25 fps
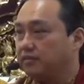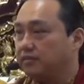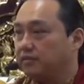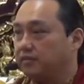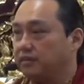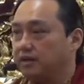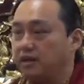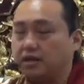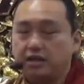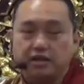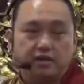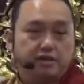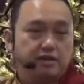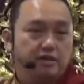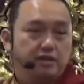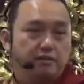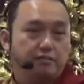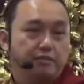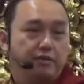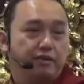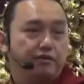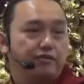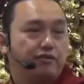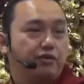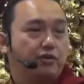That is
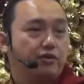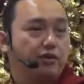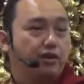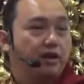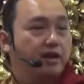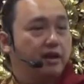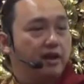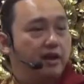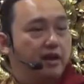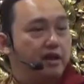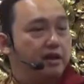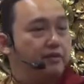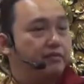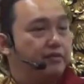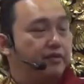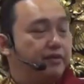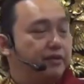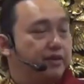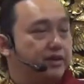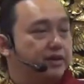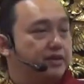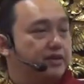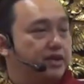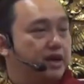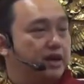before the
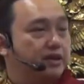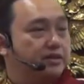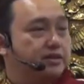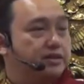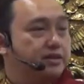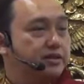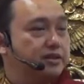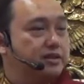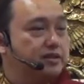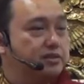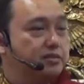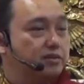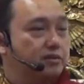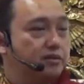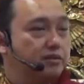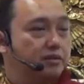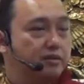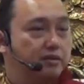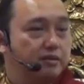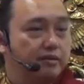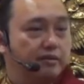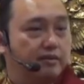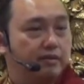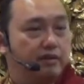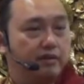delivery charges
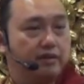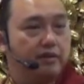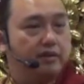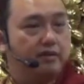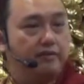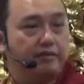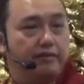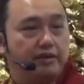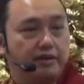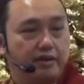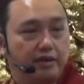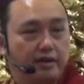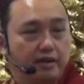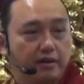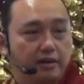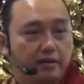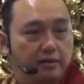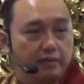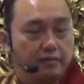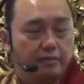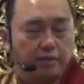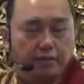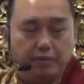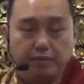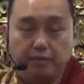or everything.
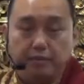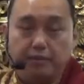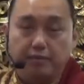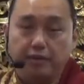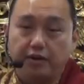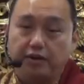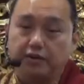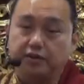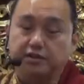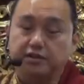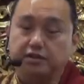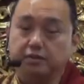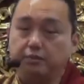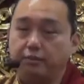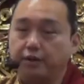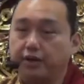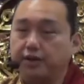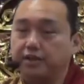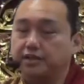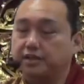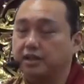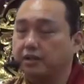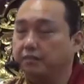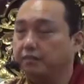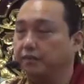Because the
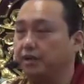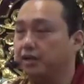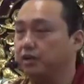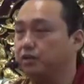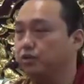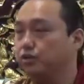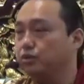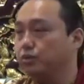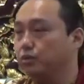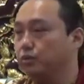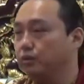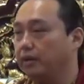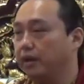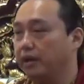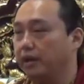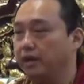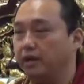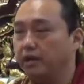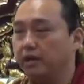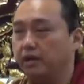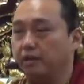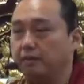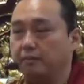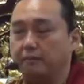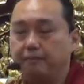brakes are being sold at
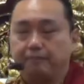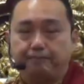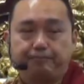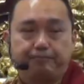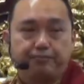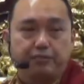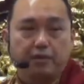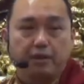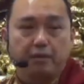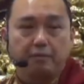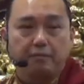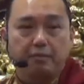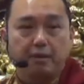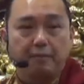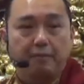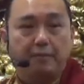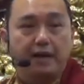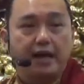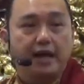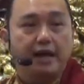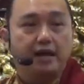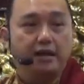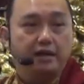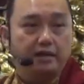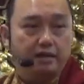per
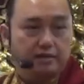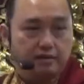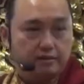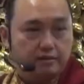pallet.